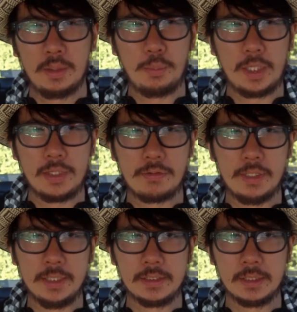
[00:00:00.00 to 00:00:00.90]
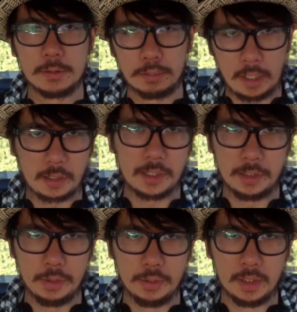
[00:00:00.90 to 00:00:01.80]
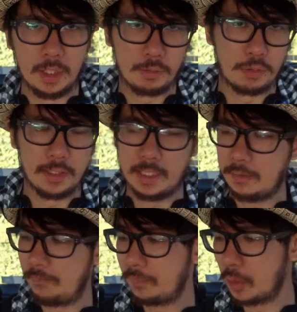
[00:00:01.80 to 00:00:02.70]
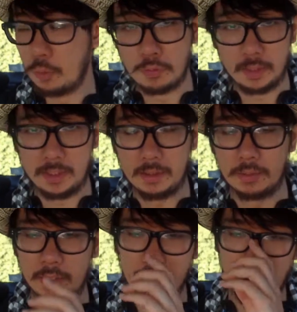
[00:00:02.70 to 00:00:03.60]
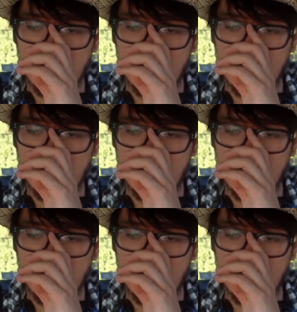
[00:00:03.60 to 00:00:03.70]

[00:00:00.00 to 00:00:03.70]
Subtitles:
whatever it is that's blocking you in life right now, hopefully, right?